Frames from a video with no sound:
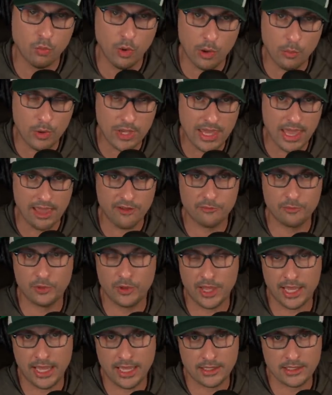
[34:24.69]
what we have
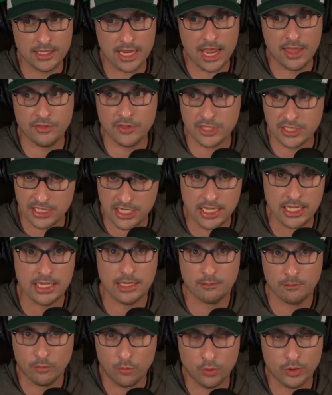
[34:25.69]
planned and the
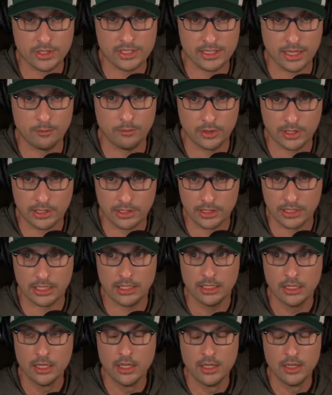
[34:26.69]
team we're assembling,
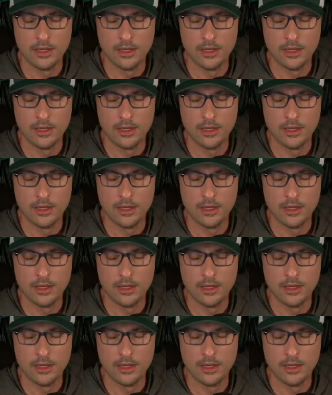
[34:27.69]
the